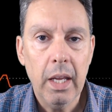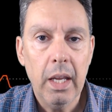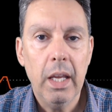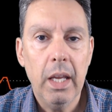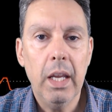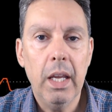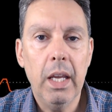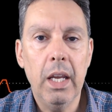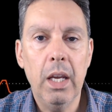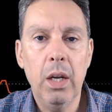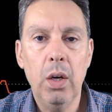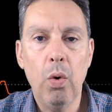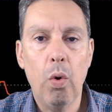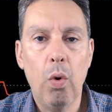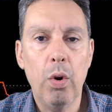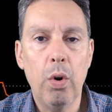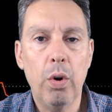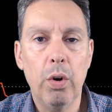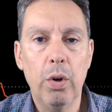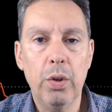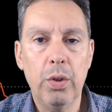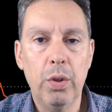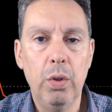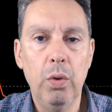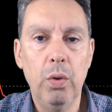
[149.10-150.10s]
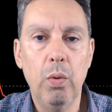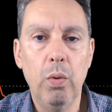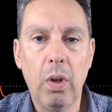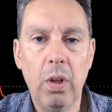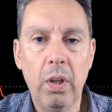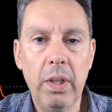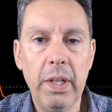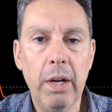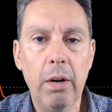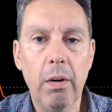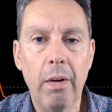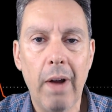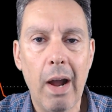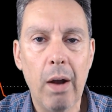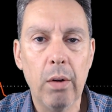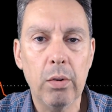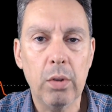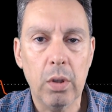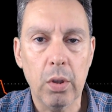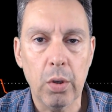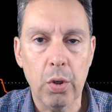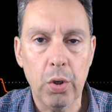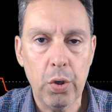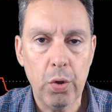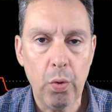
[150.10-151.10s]
in order to clear out
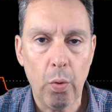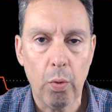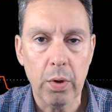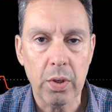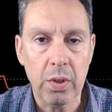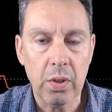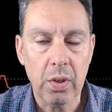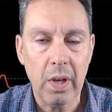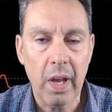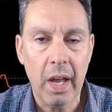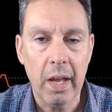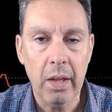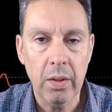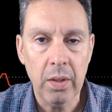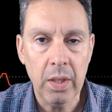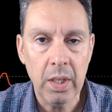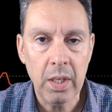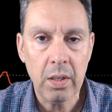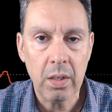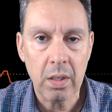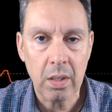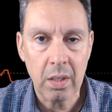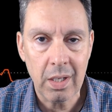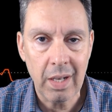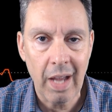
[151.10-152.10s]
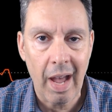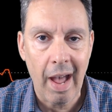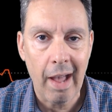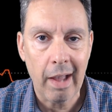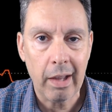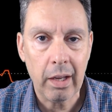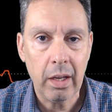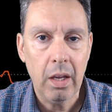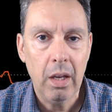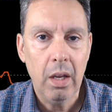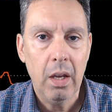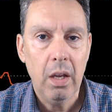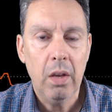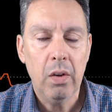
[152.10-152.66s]
the shorts on this stock.